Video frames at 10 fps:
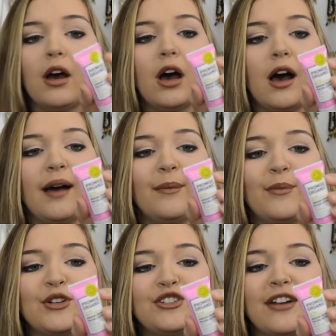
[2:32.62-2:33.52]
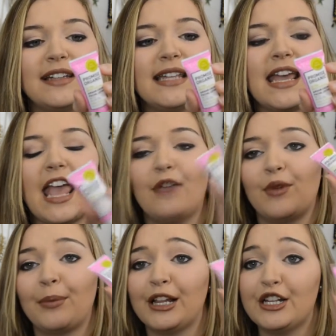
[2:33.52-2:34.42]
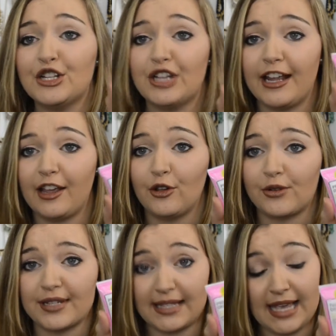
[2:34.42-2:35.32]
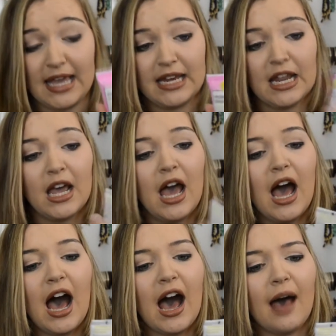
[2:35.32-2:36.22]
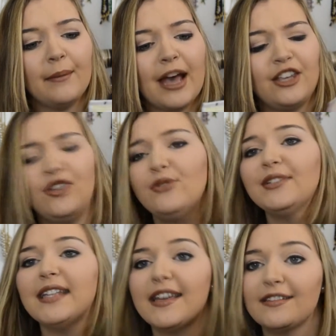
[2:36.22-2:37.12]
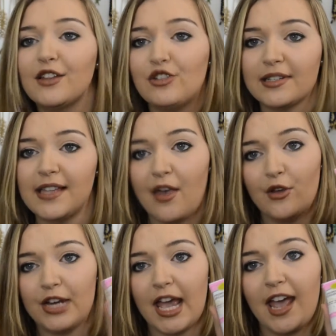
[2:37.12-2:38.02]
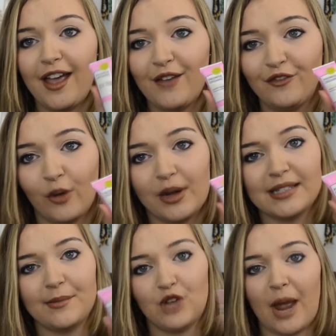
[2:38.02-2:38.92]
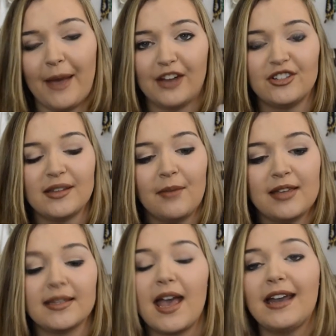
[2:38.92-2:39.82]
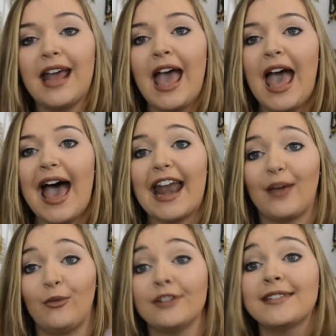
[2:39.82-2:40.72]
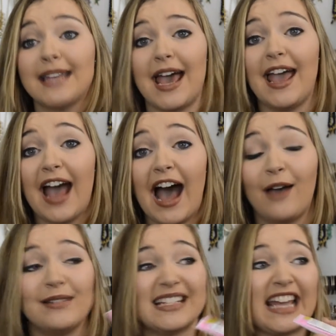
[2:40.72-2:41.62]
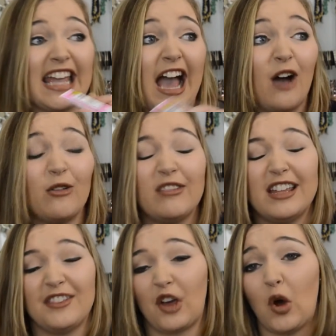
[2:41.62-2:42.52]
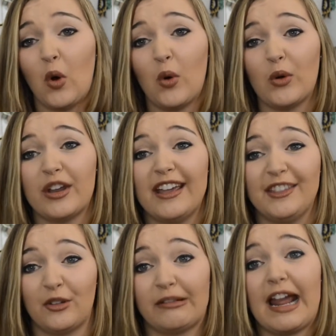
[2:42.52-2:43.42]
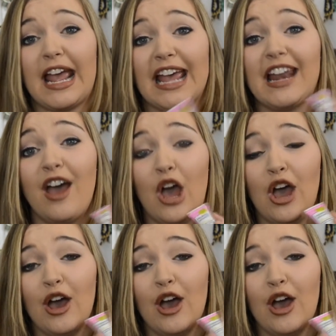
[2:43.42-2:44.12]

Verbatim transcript: moisturizing and replenishing your skin. I used this just the other day for some dry patches on my skin, and I will say I was like out in the cold, in the rain,